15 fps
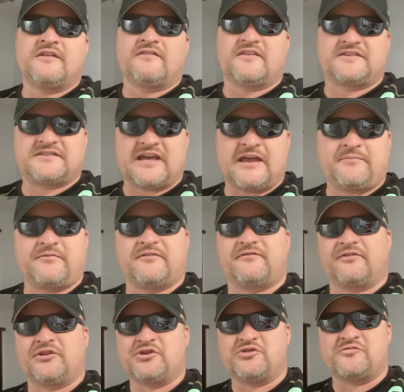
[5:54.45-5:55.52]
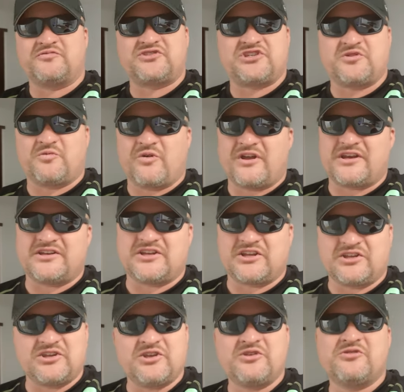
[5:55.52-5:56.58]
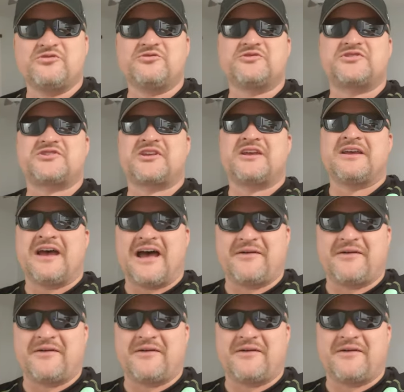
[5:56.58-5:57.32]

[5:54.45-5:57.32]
the type of lube she wanted to use.